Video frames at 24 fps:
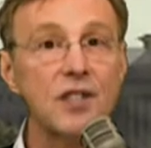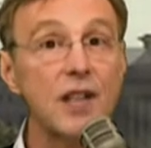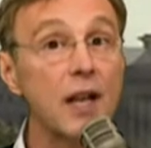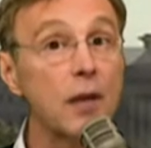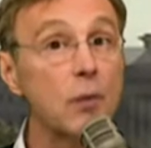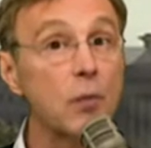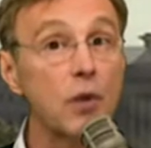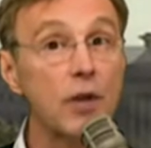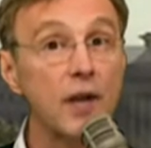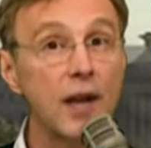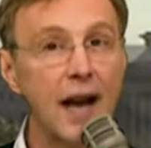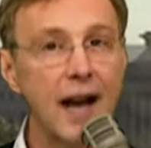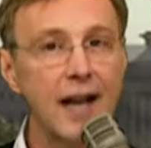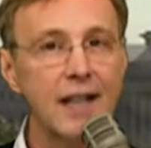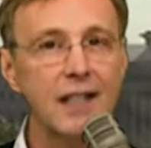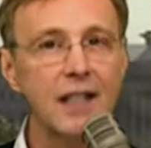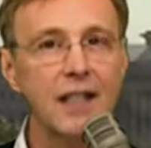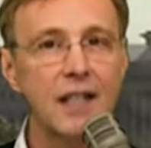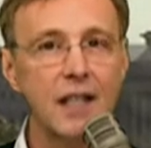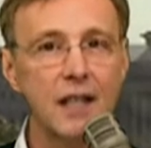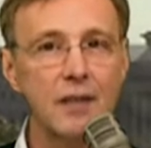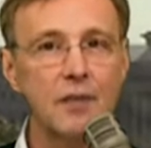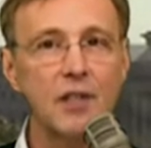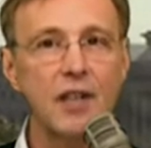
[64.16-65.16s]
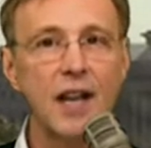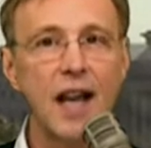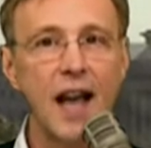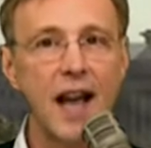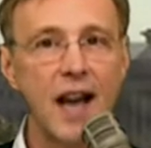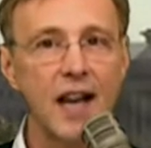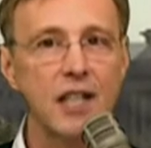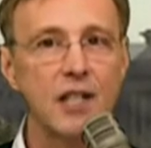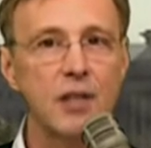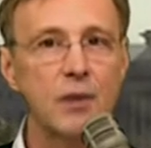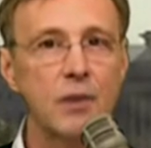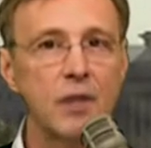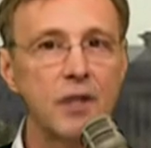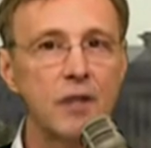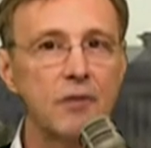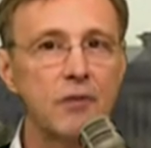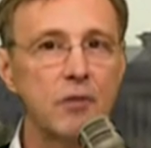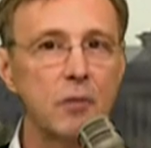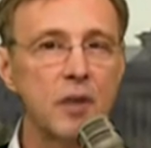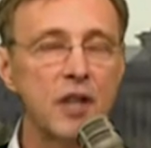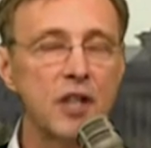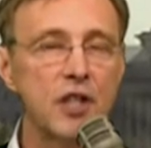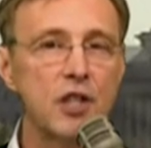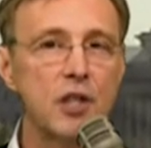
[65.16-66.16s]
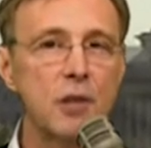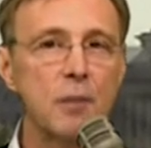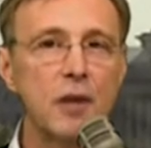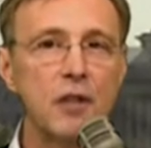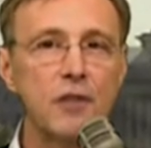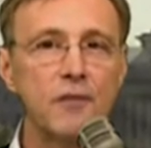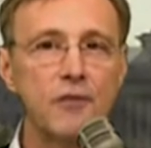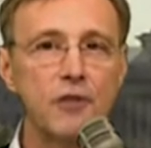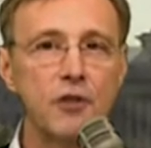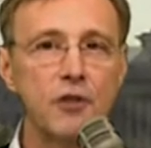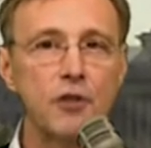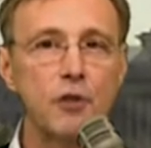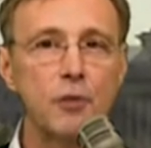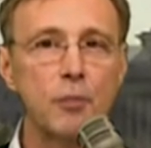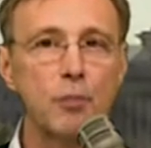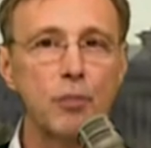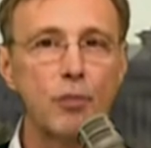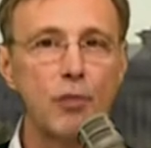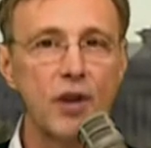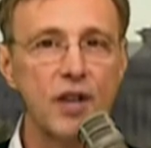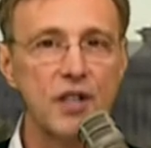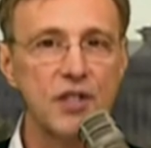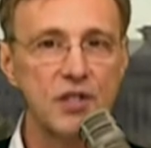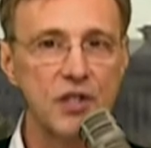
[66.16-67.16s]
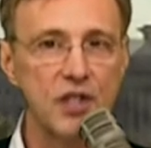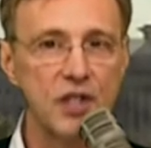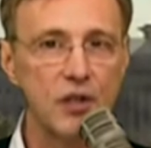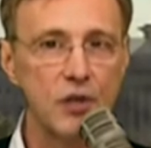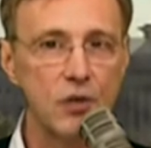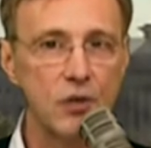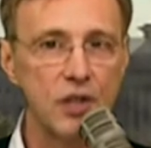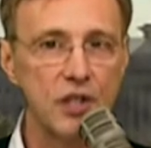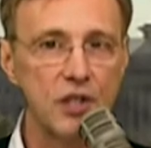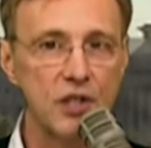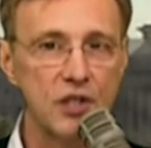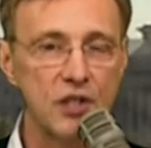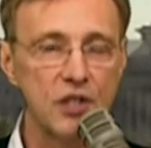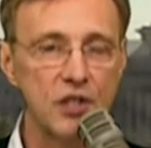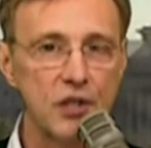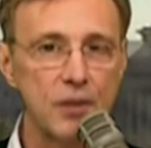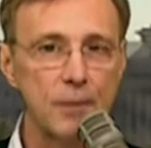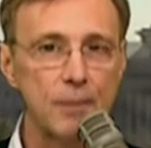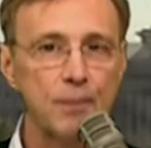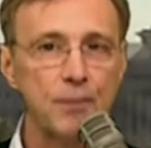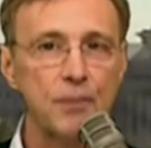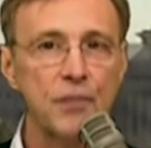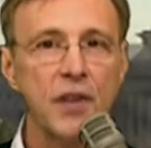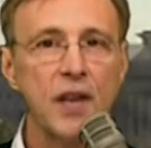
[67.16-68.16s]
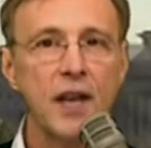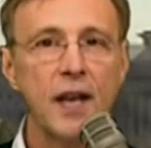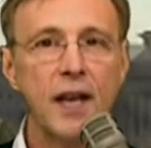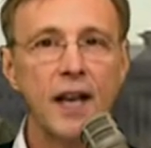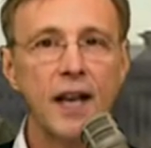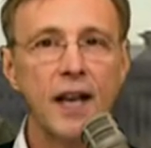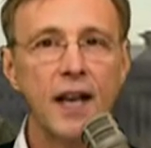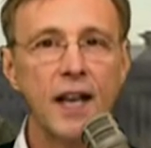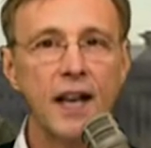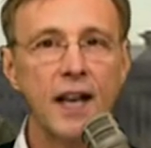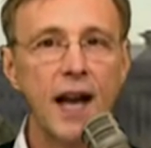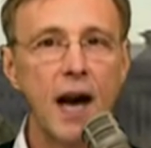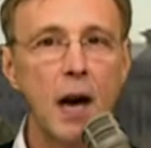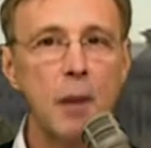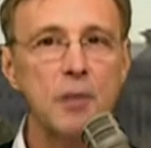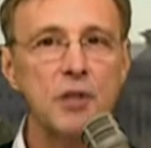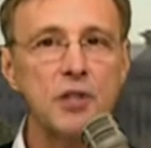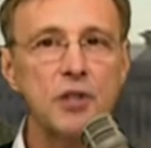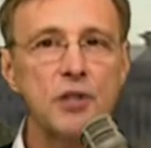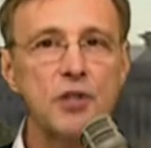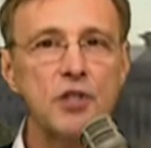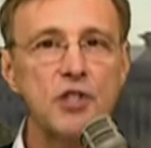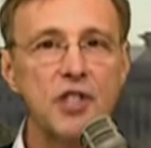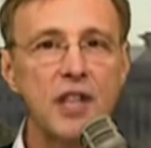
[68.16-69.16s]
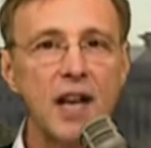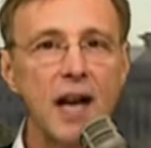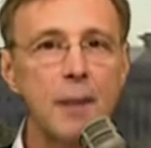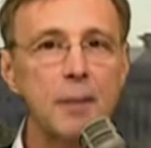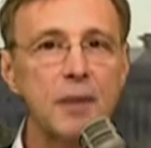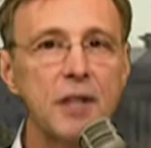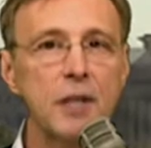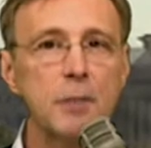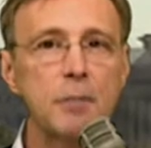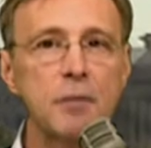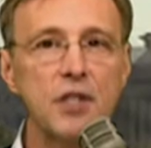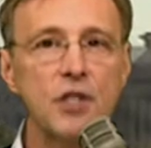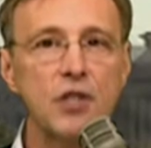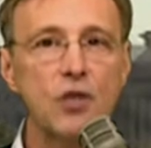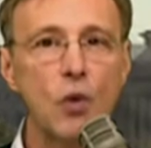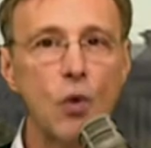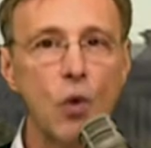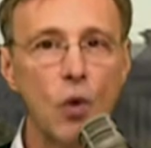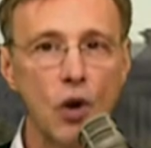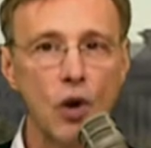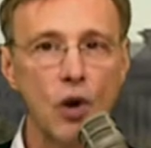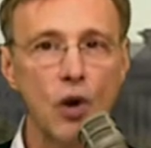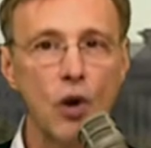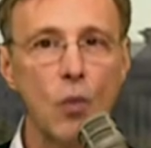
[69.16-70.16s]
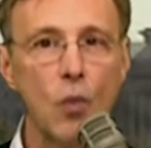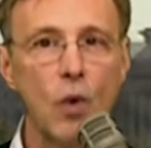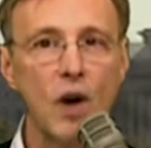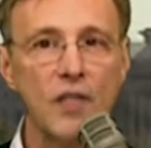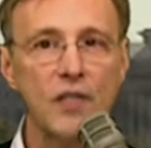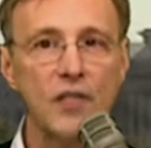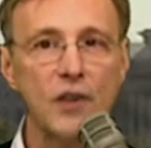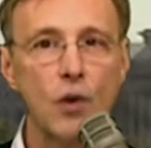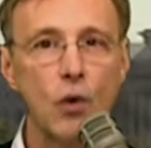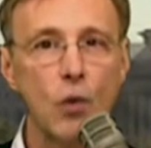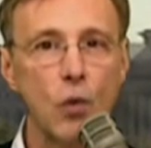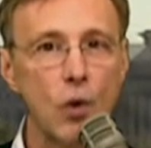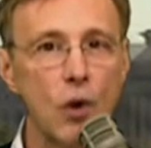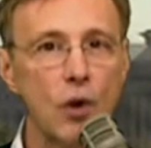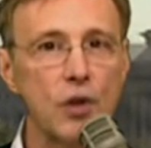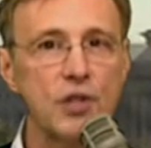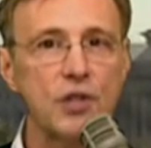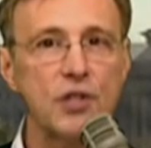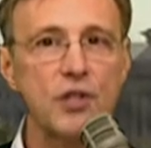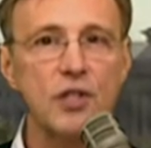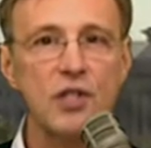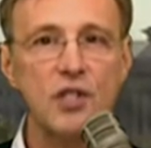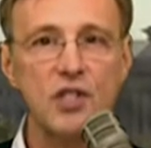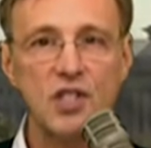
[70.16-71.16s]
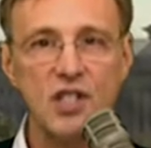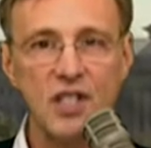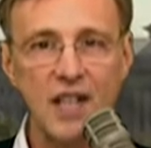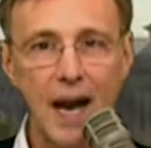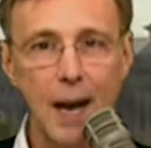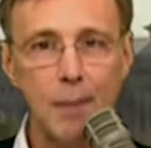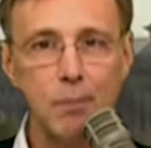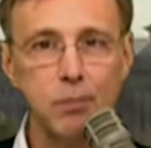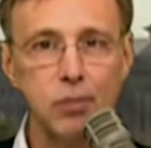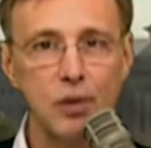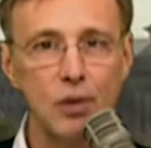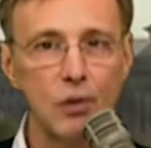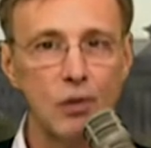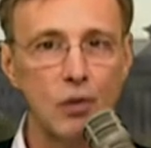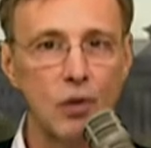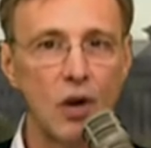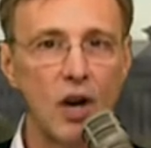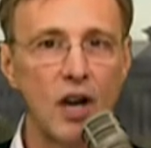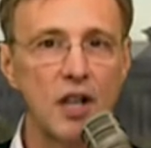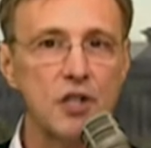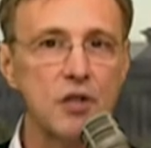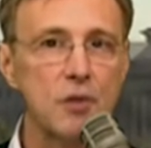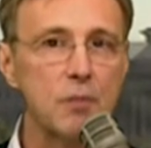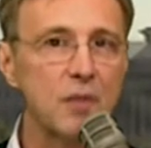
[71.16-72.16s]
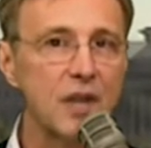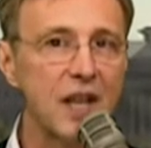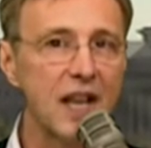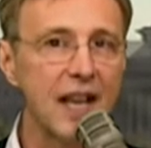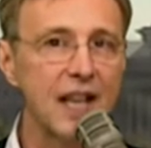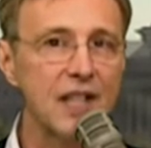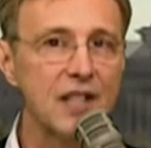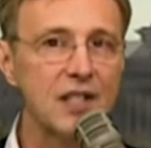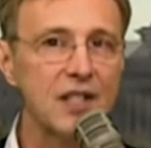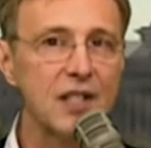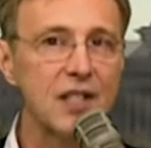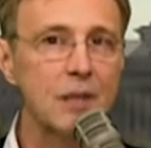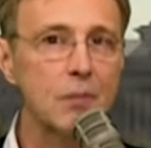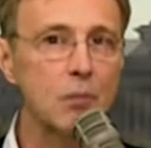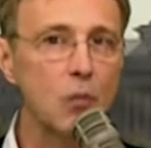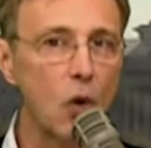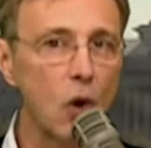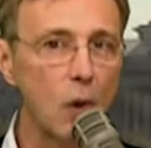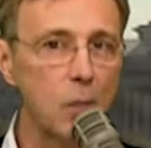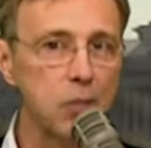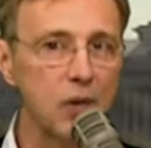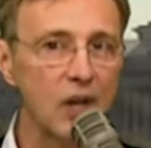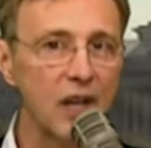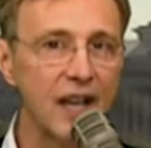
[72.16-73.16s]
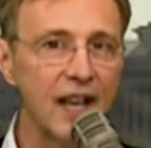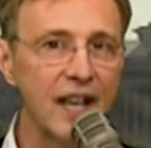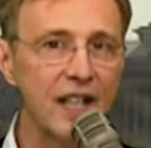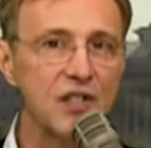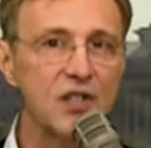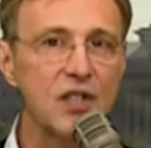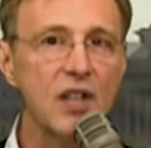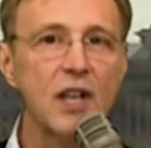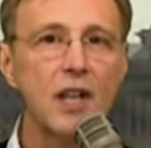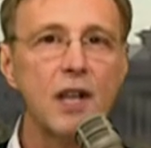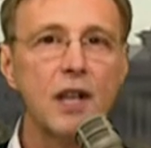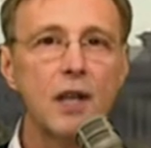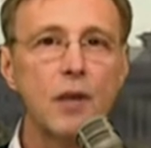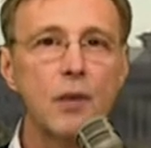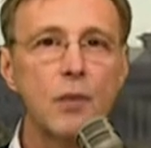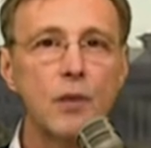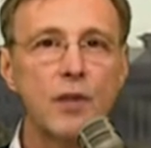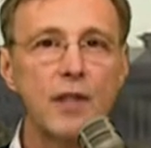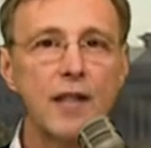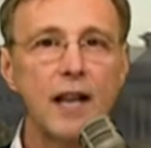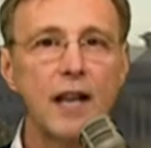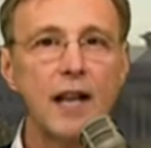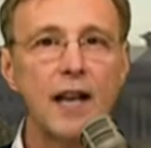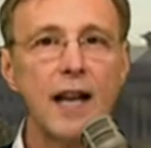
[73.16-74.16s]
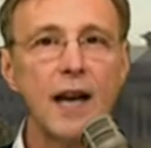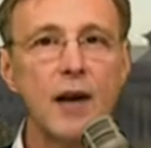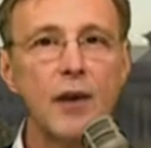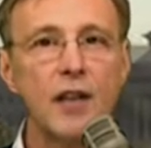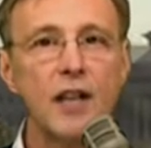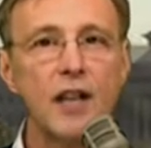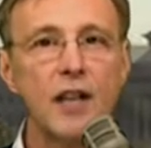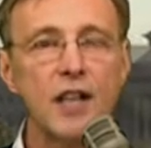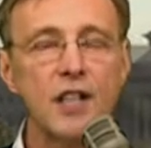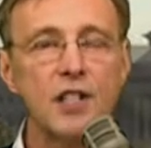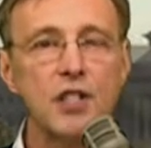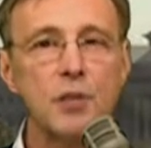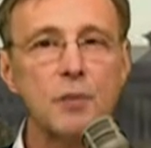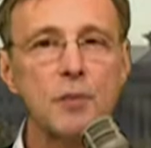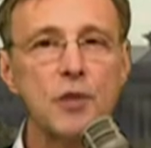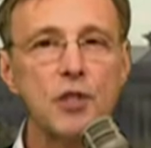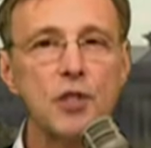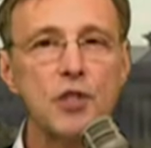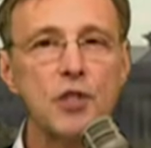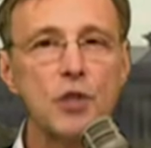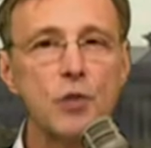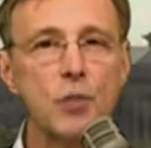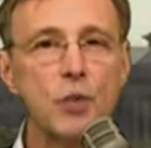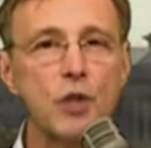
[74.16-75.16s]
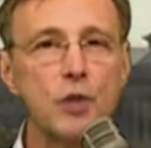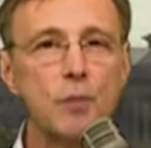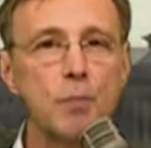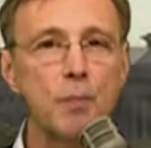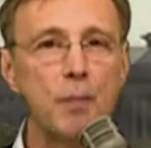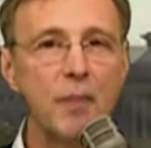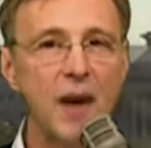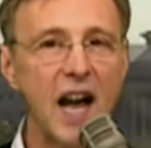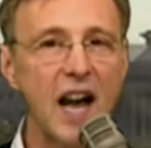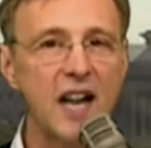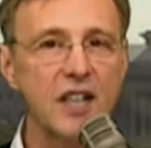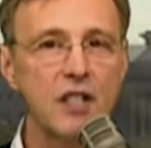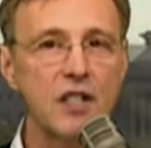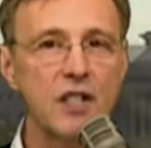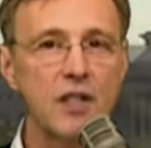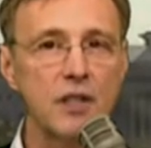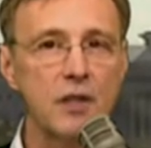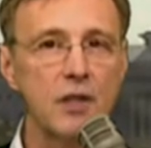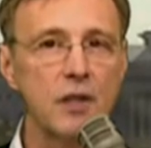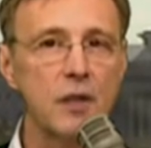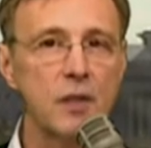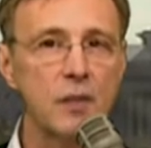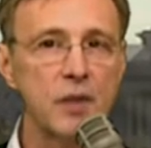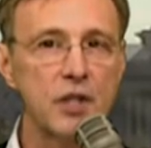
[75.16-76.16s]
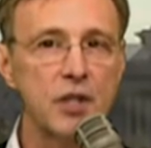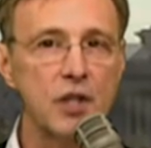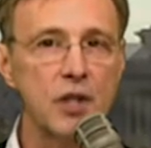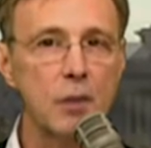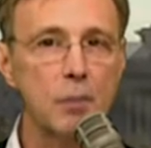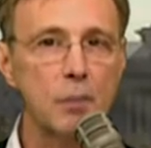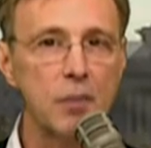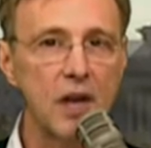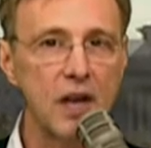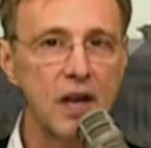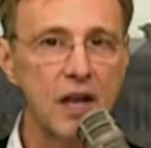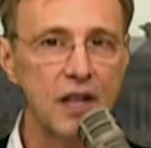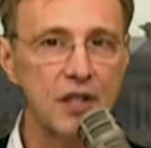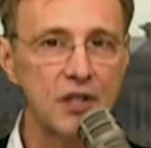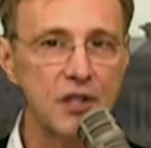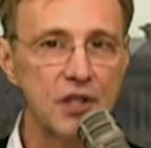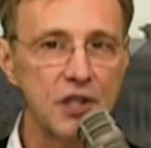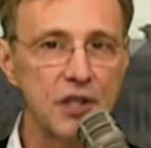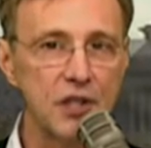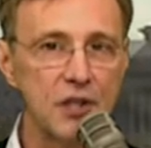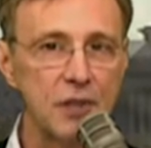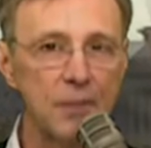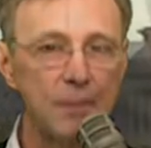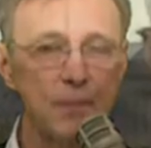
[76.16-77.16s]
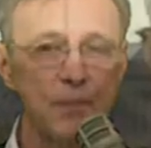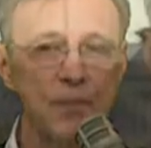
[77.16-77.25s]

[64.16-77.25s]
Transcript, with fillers: and were not given accurate information about future price increases. And now Mr. Simon and Ms. Corker want the courts to stop Blue Cross from canceling more plans without allowing customers to switch back to their original policies.